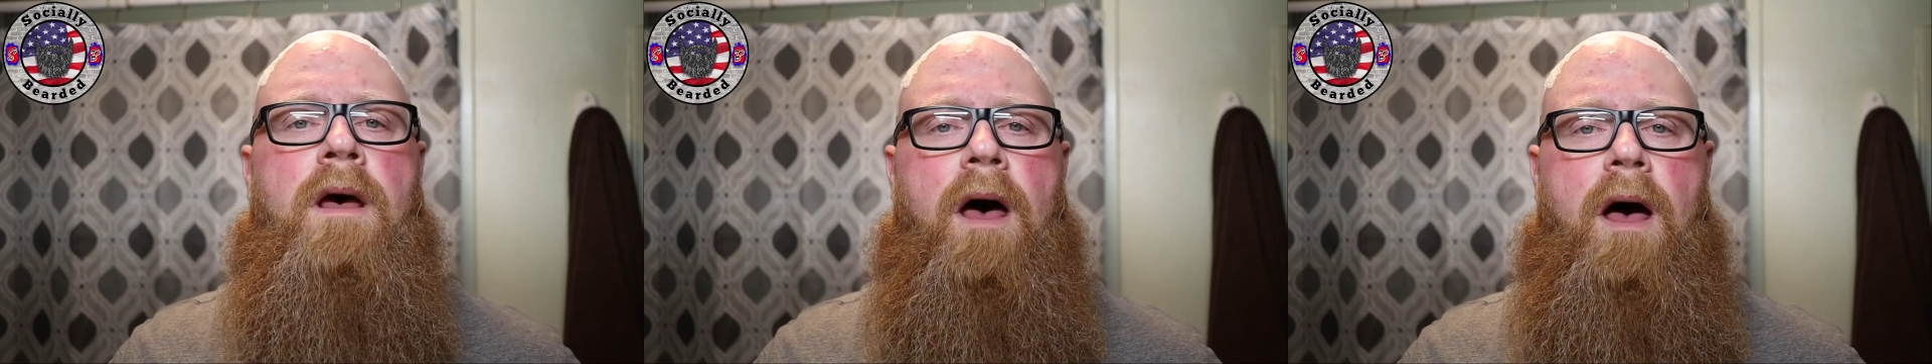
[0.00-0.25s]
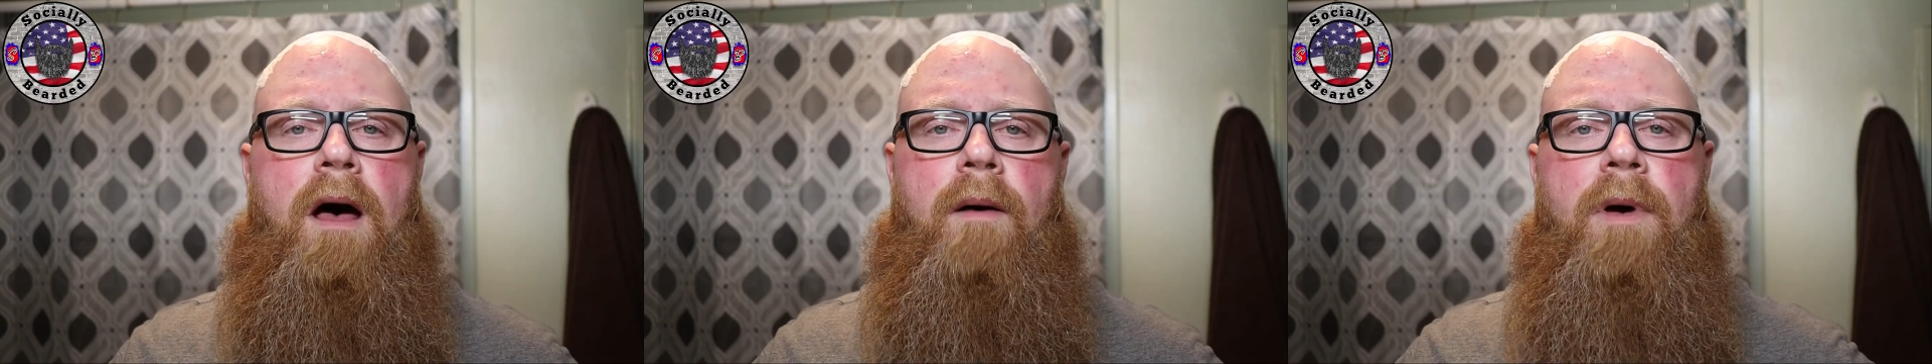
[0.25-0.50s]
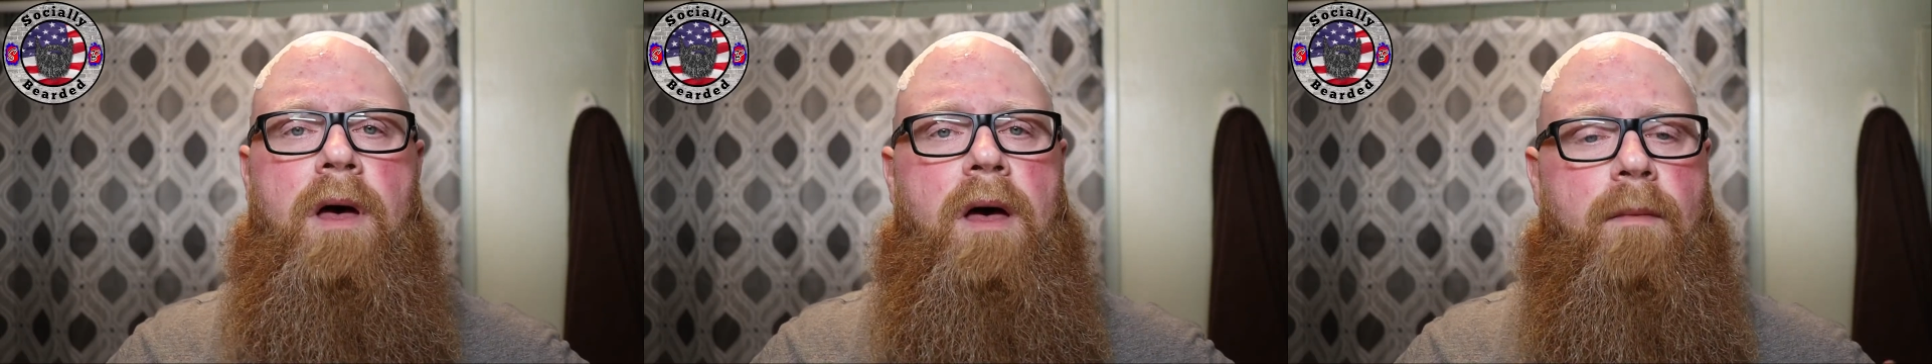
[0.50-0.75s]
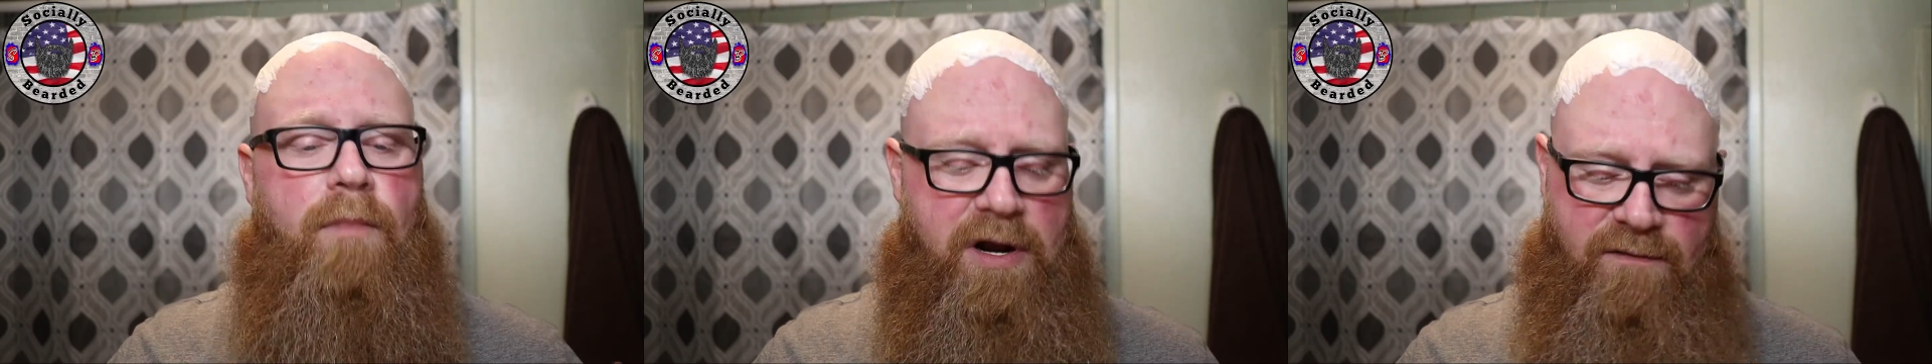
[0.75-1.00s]

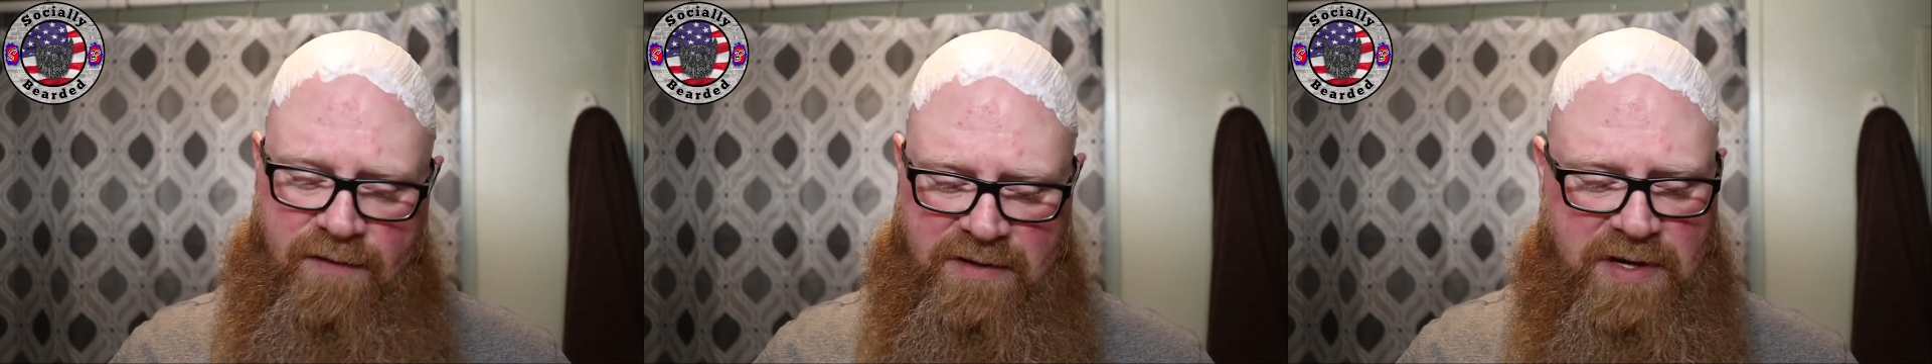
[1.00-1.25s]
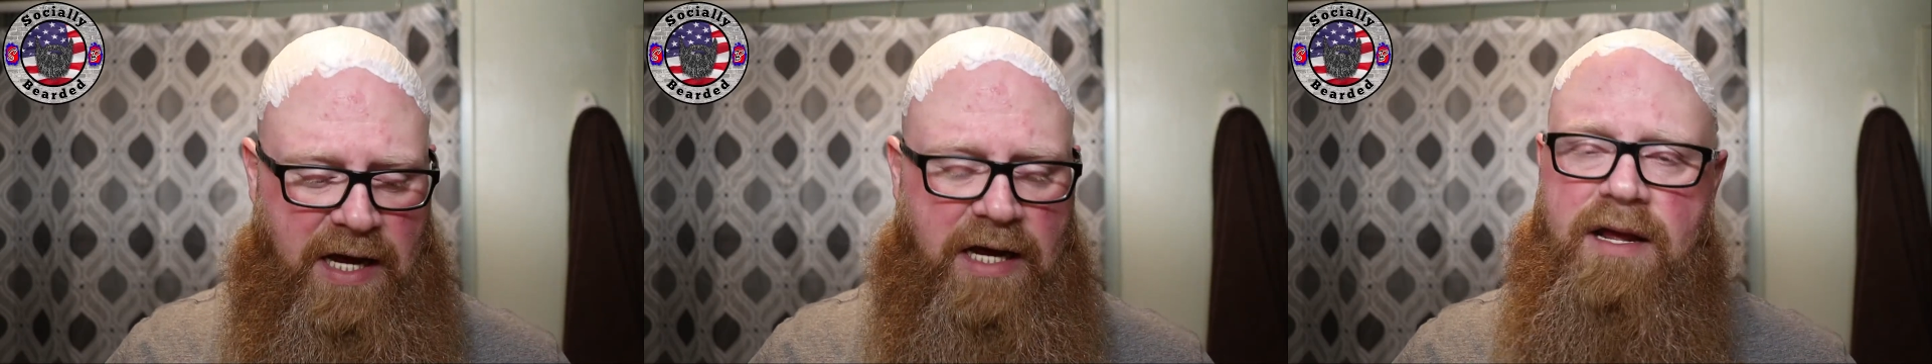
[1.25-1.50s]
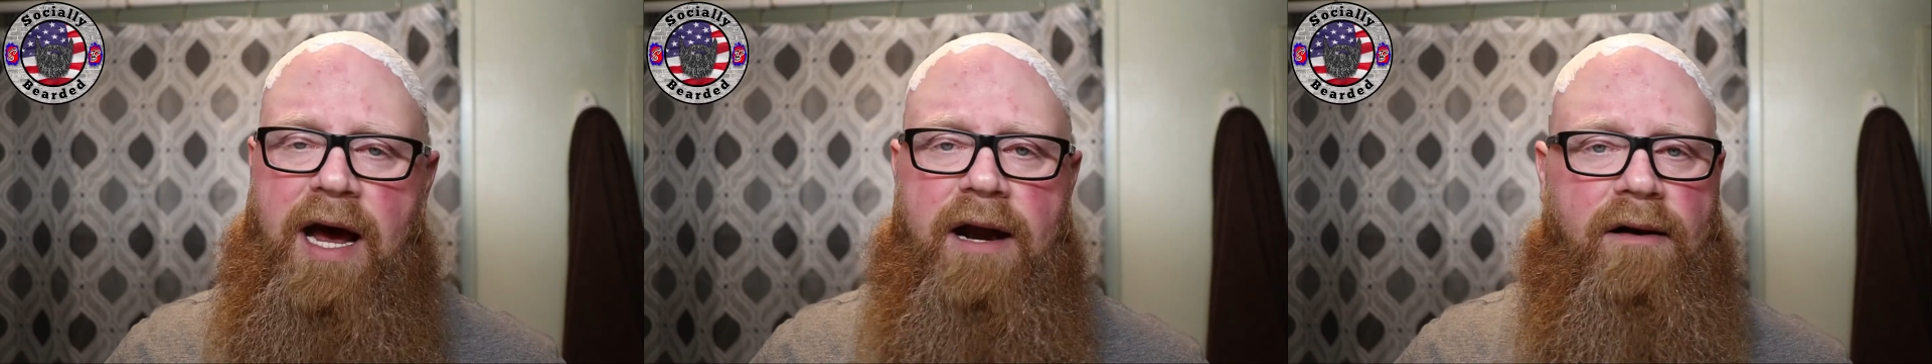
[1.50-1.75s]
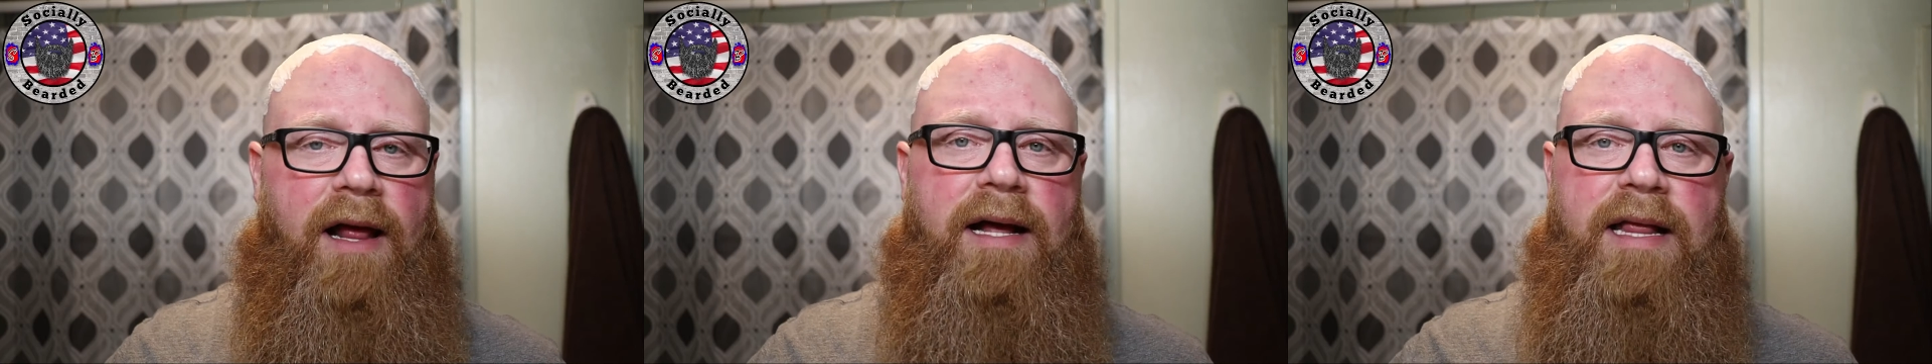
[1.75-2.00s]
But if it's in a
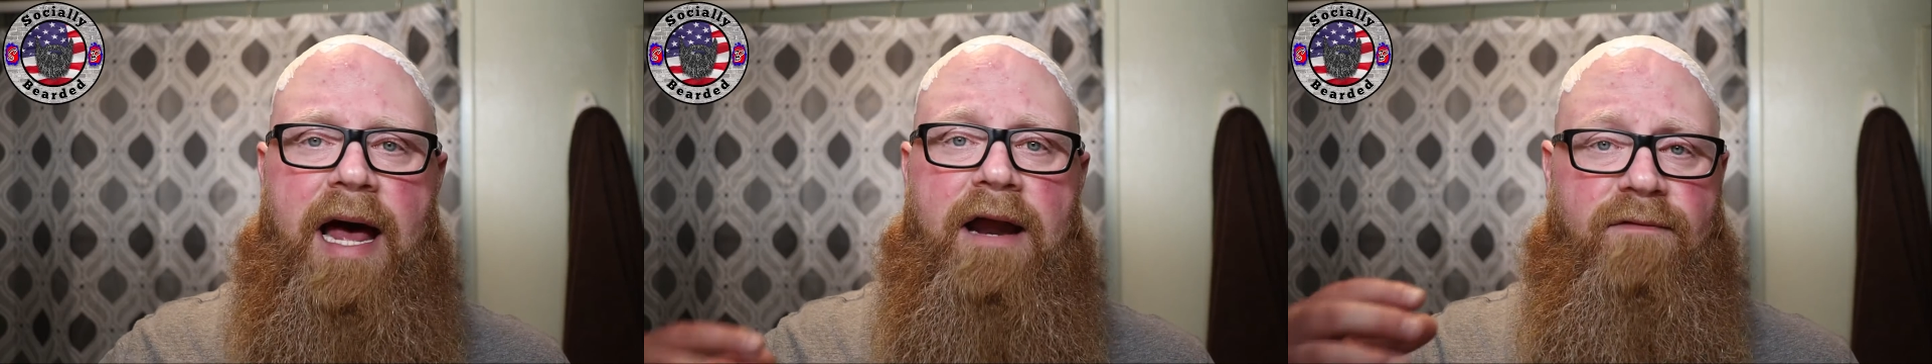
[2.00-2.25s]
container like that,